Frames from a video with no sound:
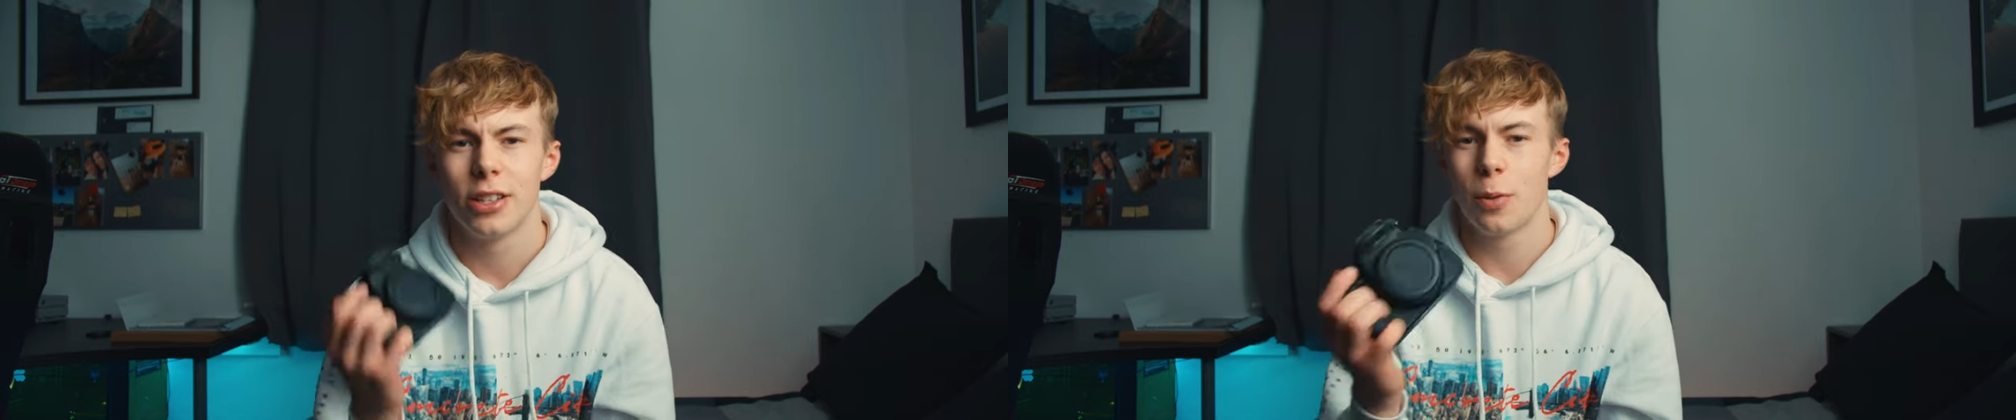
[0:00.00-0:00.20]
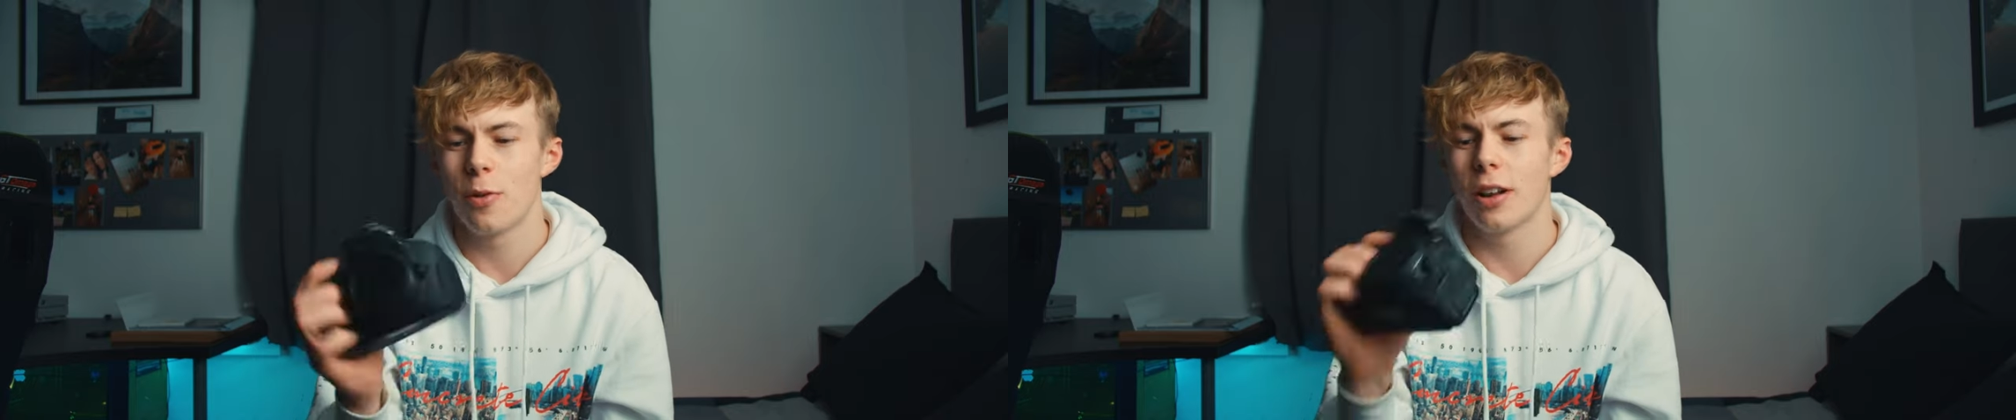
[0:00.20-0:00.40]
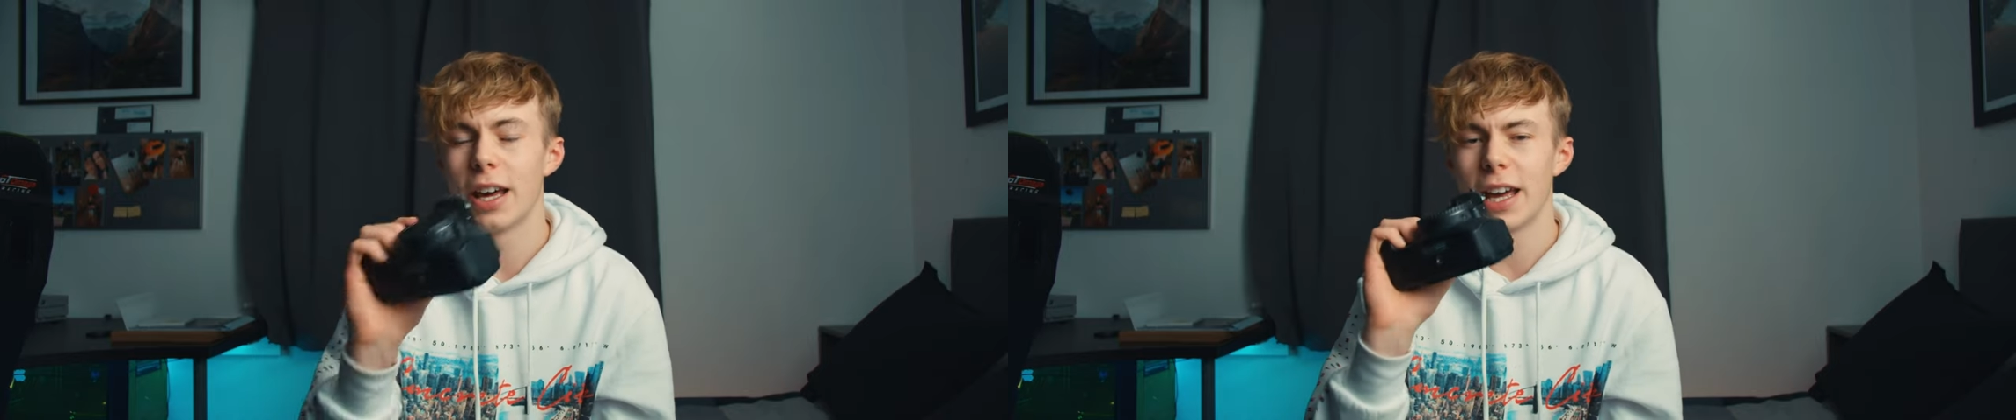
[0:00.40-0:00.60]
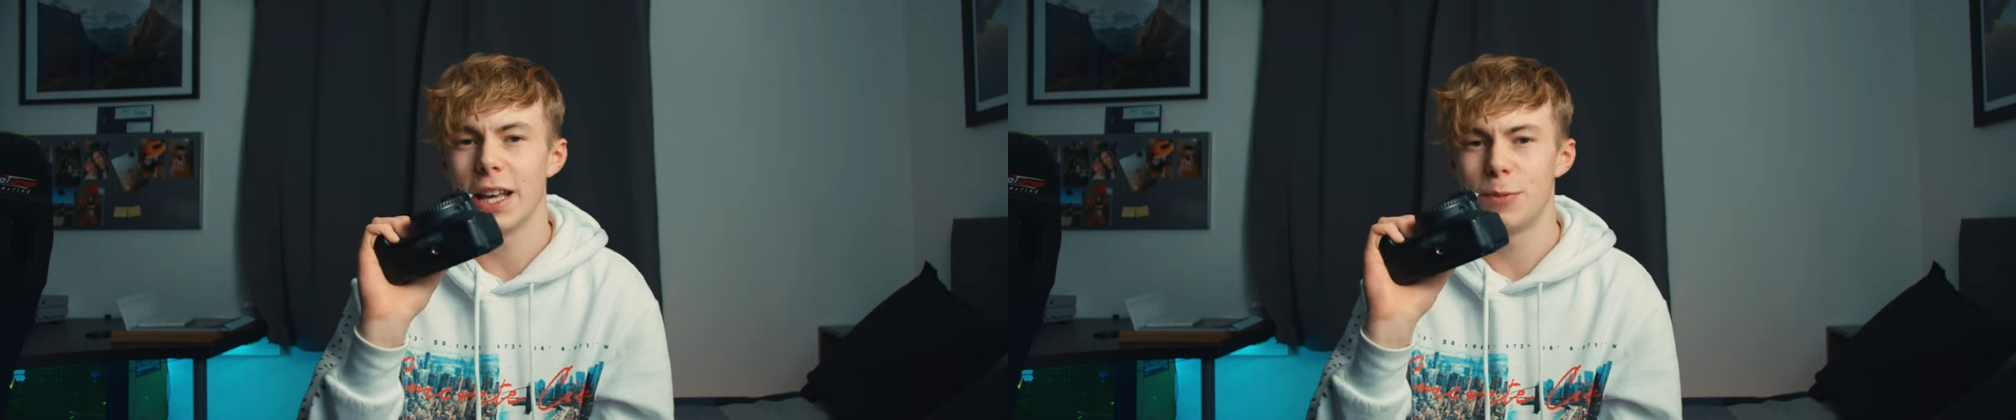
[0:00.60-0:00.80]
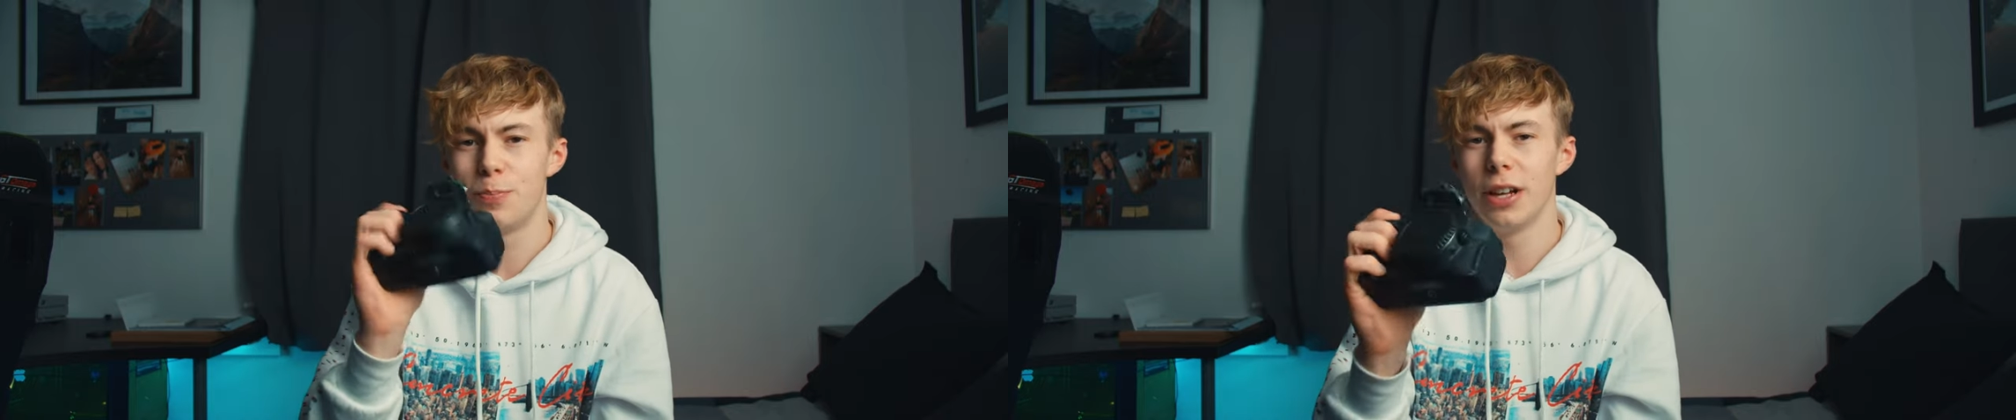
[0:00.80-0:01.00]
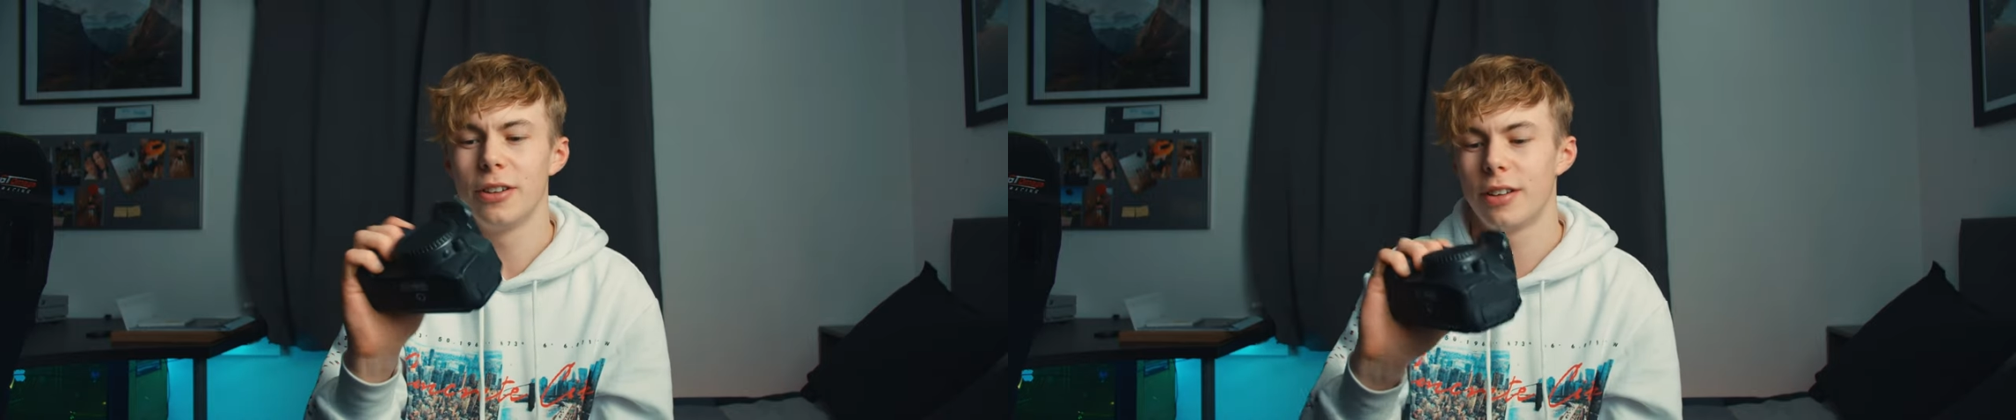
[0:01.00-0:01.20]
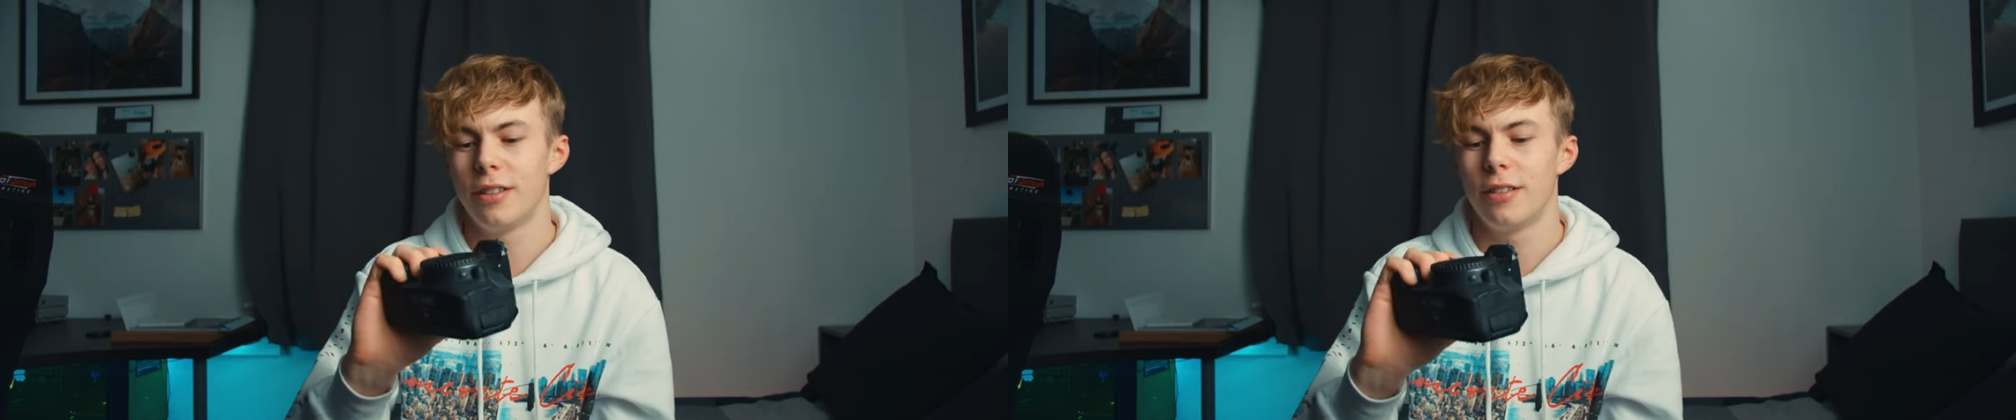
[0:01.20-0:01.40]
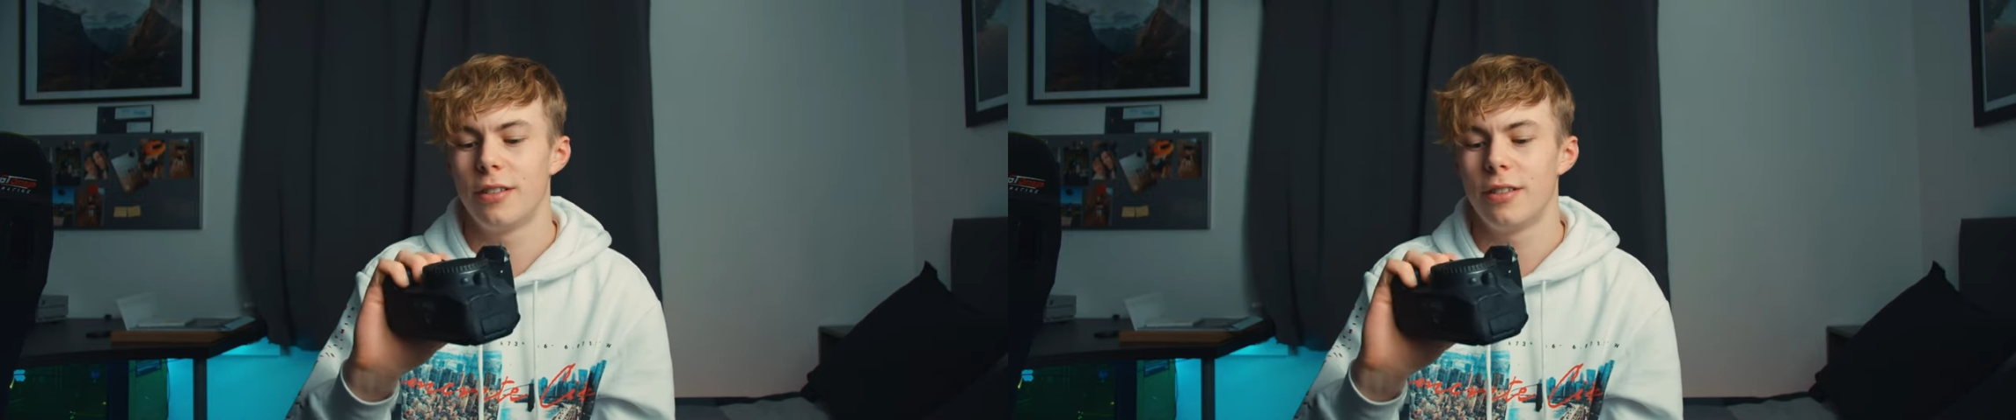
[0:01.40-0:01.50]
Don't get me wrong, like, it's built